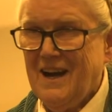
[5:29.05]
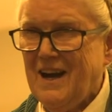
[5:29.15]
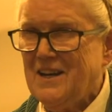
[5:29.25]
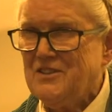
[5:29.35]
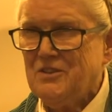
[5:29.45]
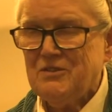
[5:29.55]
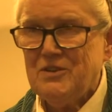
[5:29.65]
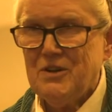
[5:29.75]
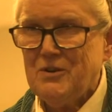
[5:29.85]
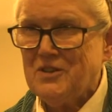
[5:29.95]
I don't
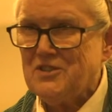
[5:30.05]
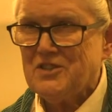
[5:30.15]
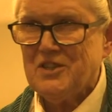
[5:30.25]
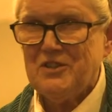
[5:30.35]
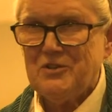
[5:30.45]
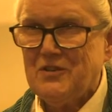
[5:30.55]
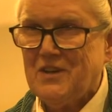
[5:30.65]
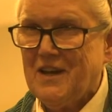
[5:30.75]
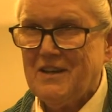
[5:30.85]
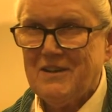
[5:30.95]
know that she knew
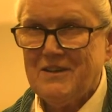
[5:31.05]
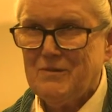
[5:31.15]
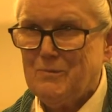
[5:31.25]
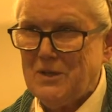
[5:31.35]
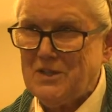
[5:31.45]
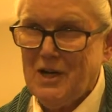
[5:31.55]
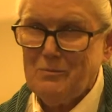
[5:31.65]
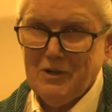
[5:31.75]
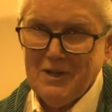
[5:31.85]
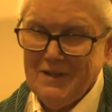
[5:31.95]
that Anne
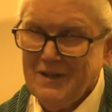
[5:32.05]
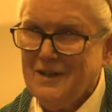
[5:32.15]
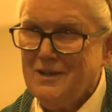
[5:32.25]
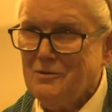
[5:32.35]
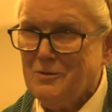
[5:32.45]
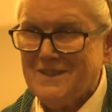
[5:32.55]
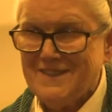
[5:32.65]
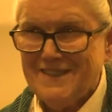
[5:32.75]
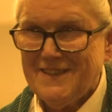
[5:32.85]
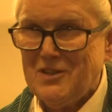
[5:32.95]
Montgomery
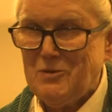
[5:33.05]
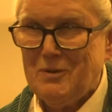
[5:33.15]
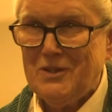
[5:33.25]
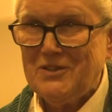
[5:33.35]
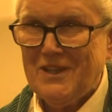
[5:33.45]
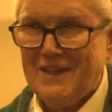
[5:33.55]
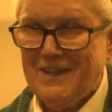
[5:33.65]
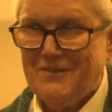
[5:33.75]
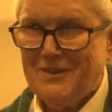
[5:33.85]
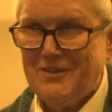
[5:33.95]
was in the building
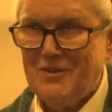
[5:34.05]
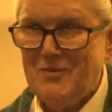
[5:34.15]
even.